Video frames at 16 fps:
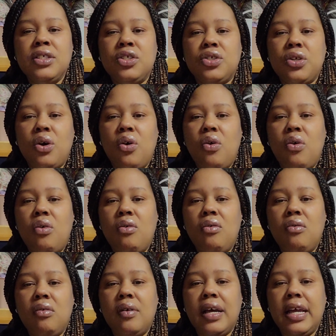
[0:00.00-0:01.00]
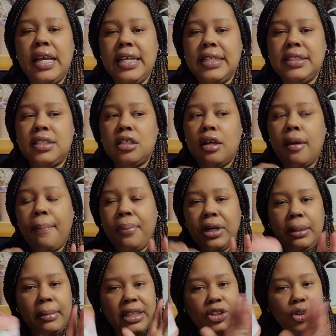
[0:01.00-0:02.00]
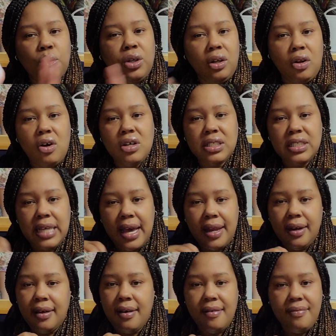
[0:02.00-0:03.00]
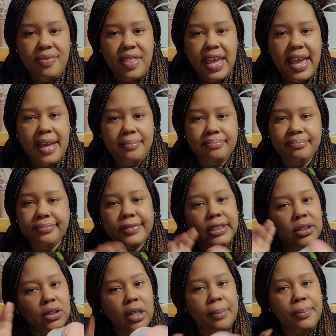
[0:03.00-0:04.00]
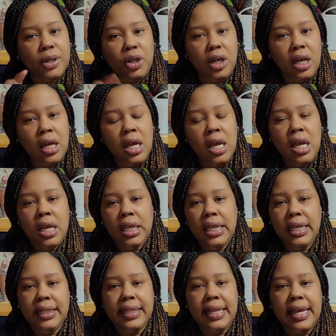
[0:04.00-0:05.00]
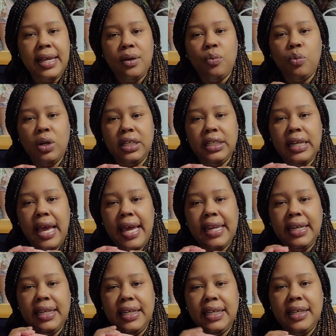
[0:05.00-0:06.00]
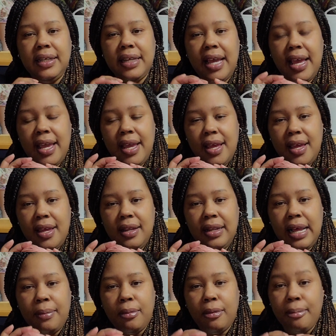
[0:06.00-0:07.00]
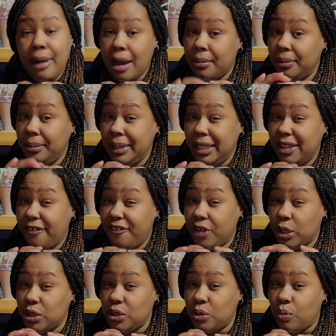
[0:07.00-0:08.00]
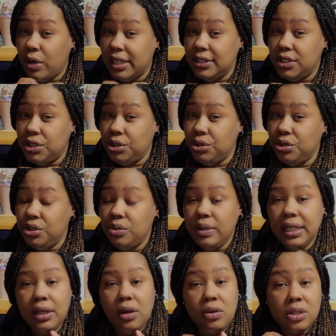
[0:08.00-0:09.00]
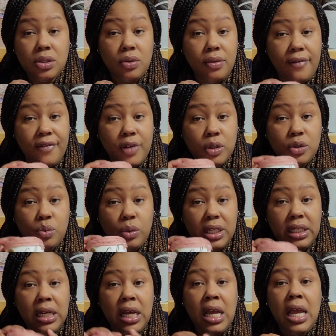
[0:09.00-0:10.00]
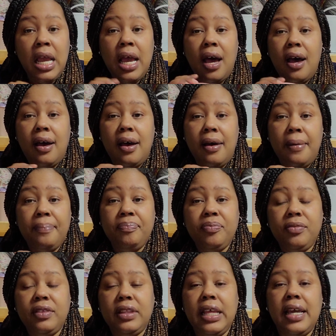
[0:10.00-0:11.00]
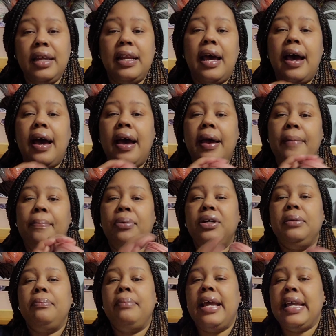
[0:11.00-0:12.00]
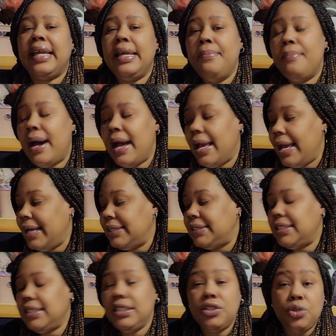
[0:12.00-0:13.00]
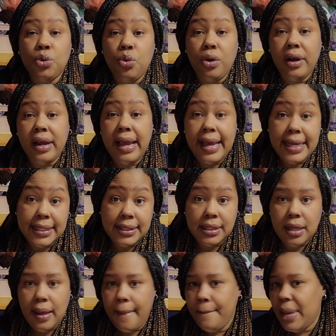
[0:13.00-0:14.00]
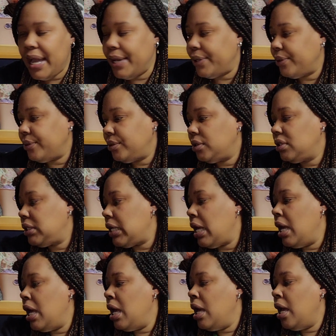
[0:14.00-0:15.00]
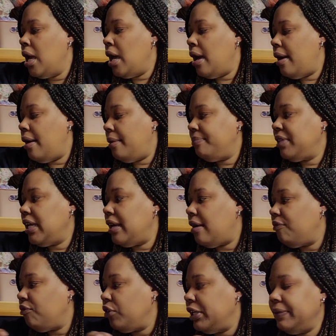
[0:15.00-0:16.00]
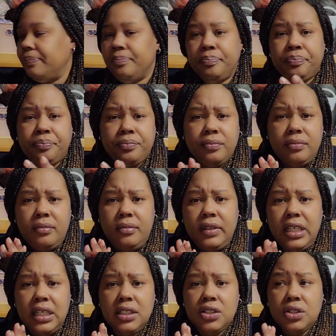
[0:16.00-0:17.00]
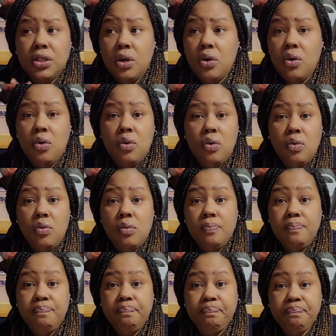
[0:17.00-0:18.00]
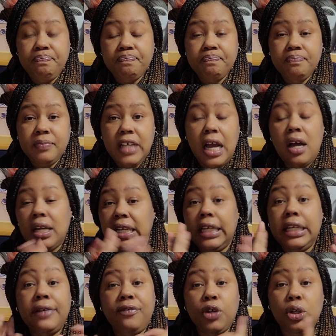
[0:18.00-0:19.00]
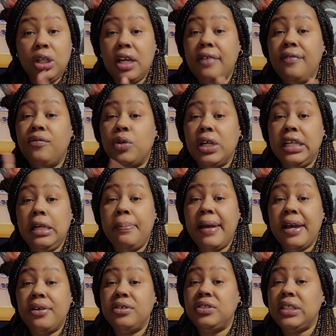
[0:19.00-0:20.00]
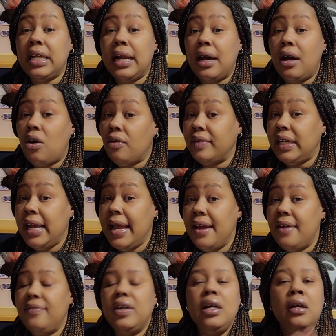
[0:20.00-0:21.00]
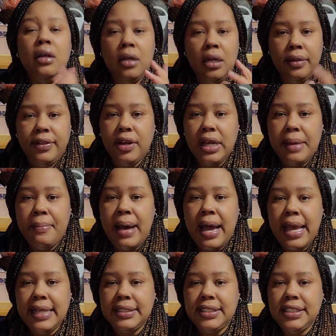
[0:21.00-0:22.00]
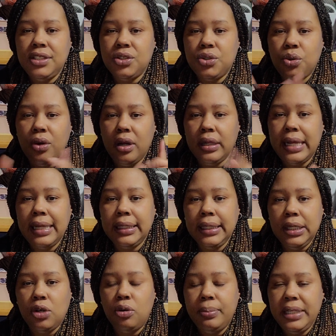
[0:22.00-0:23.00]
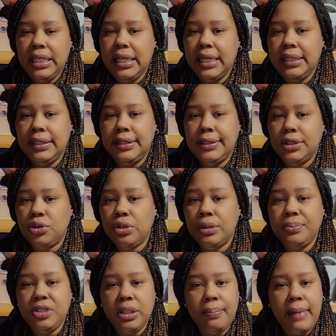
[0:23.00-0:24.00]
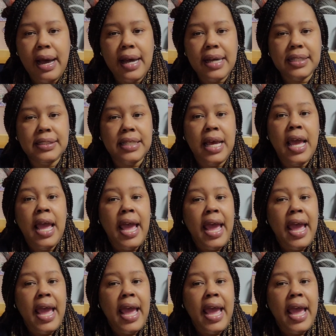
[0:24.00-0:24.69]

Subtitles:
So it's pretty much on alongside of that. So I'm going to get that one edited, and that will probably be the first one to you, and also the first one that I put back in my Etsy store as patterns that I've written. So and if you're looking for any patterns that I already have, they're in my Etsy store. That link will be in the description box.